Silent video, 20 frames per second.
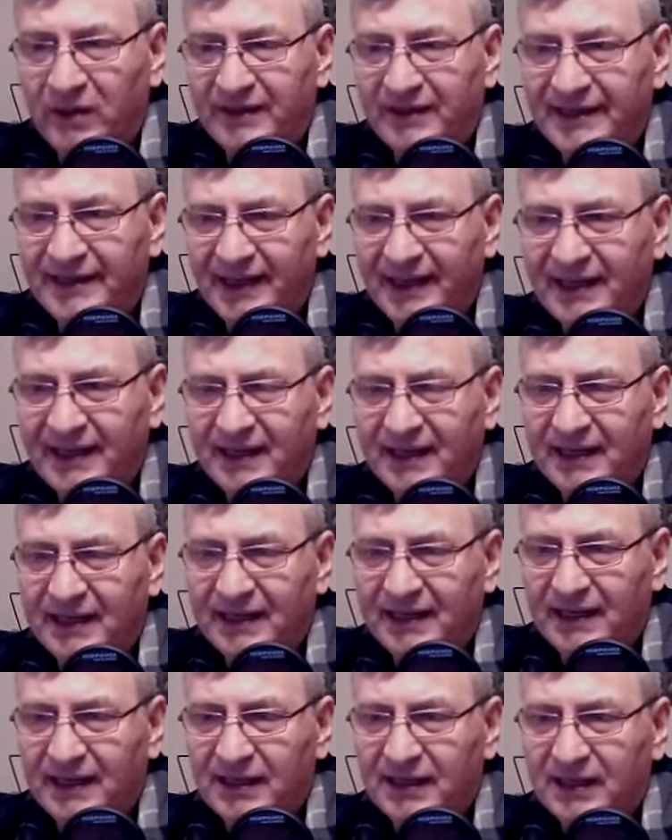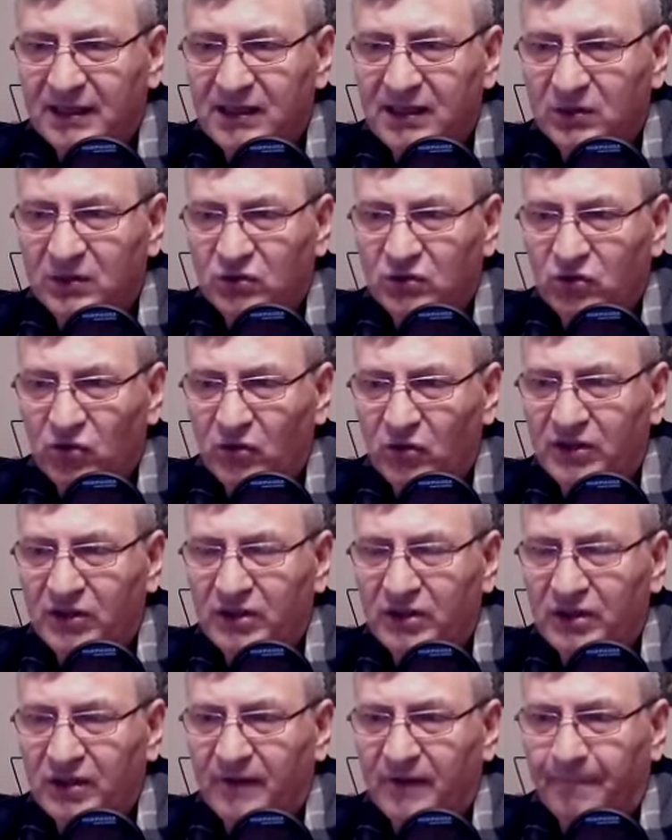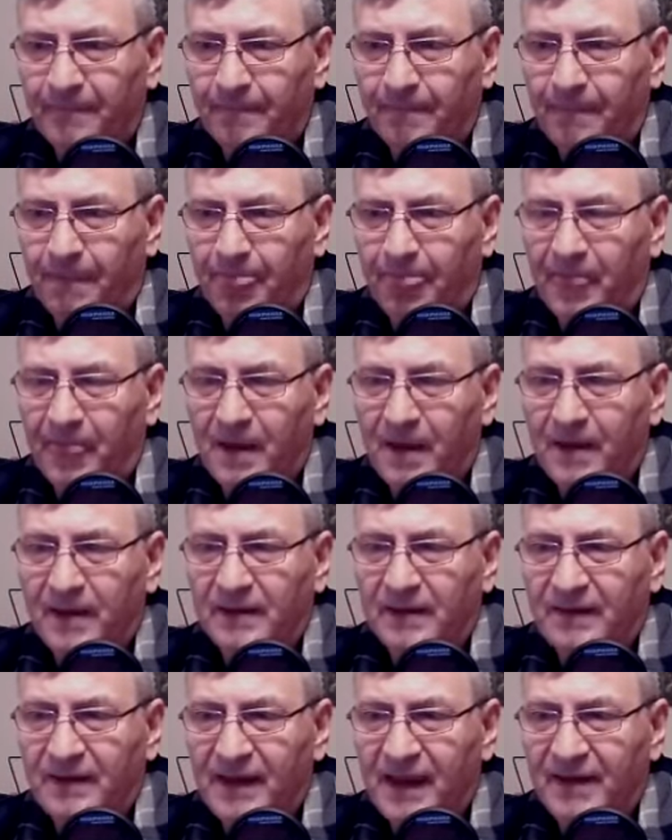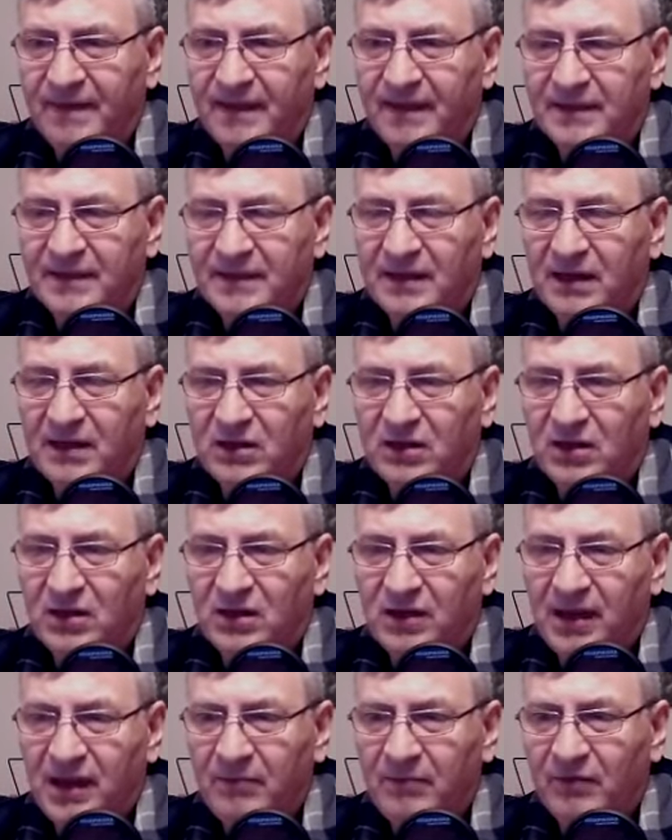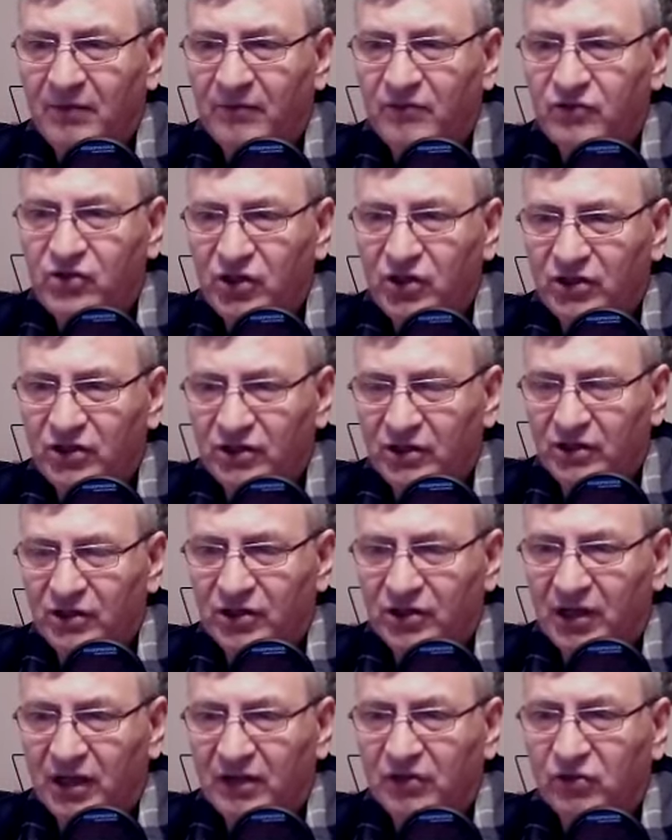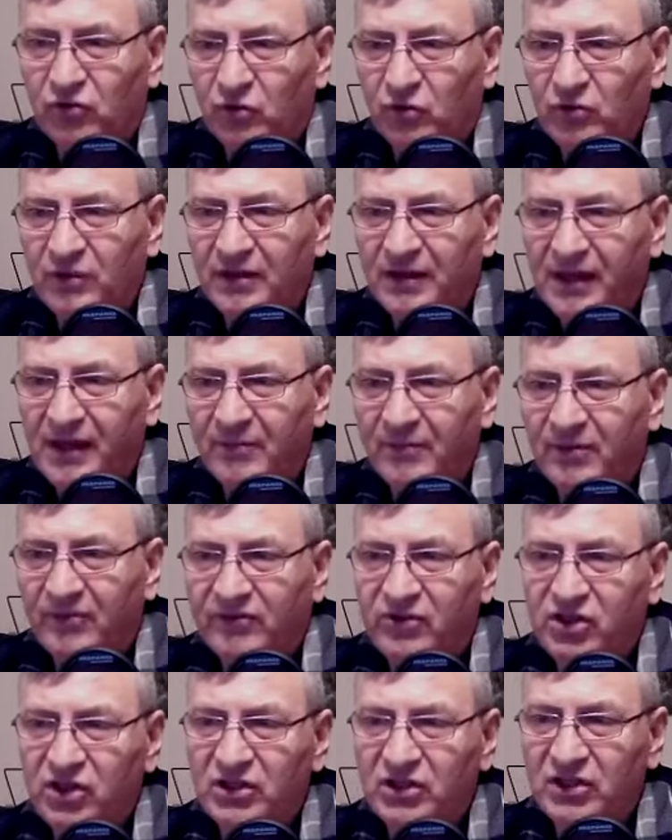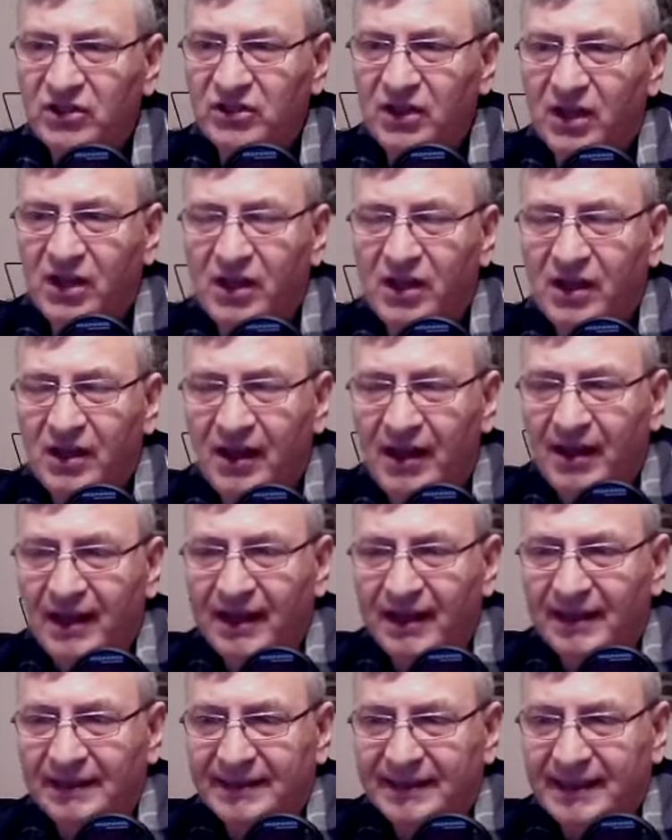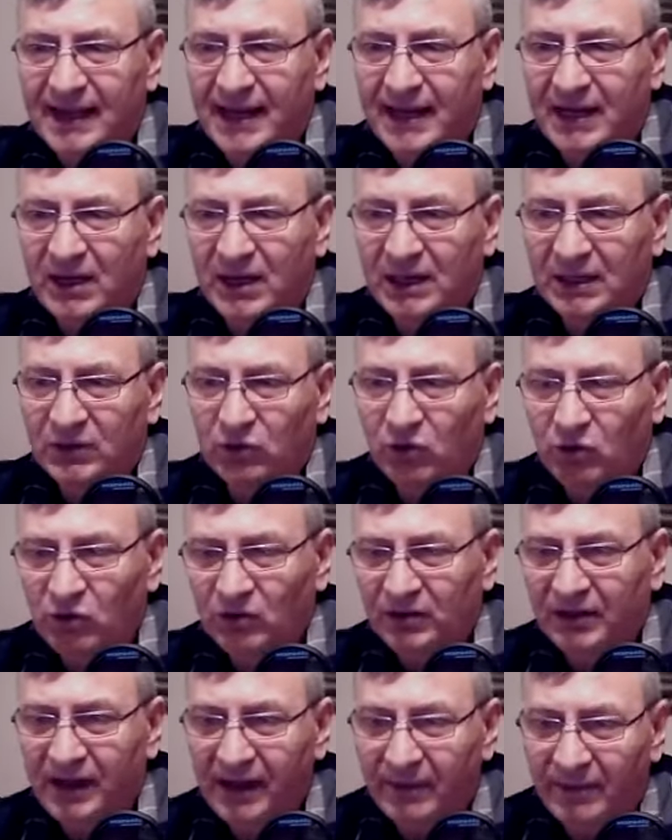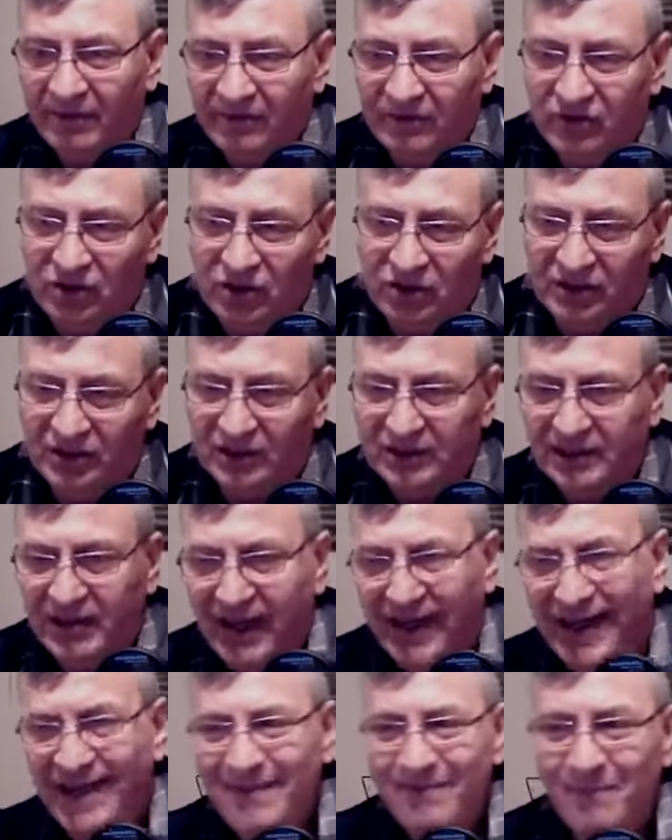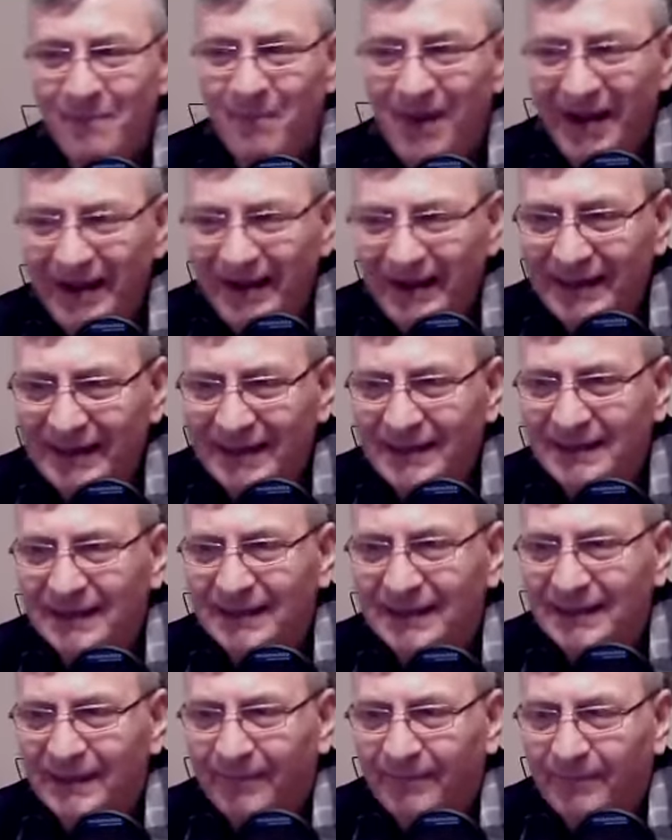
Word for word: we take the authority that is in the name of Jesus, and through the name of Jesus, say, through the name of Jesus, I bind